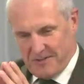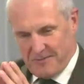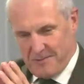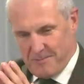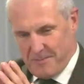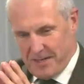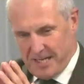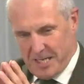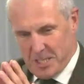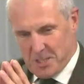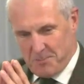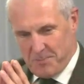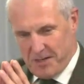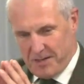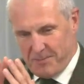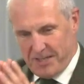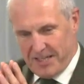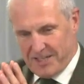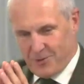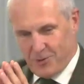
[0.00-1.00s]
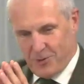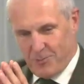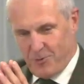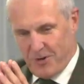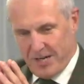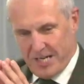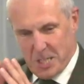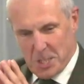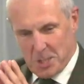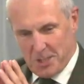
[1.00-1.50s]
of a major public
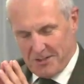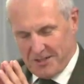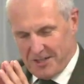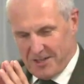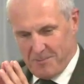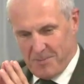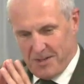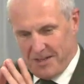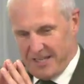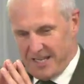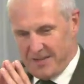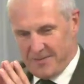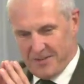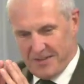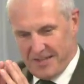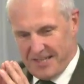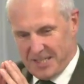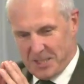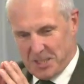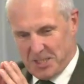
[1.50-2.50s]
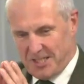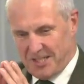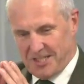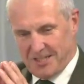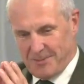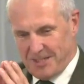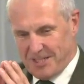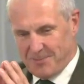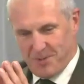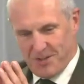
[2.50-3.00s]
corporation can believe that their system
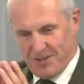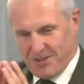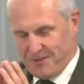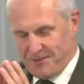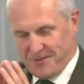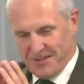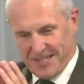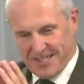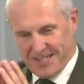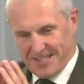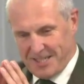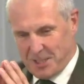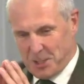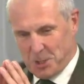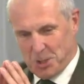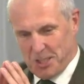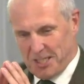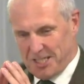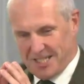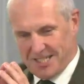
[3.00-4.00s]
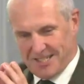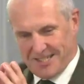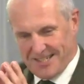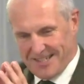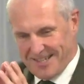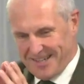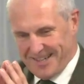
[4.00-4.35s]
is perfect is just,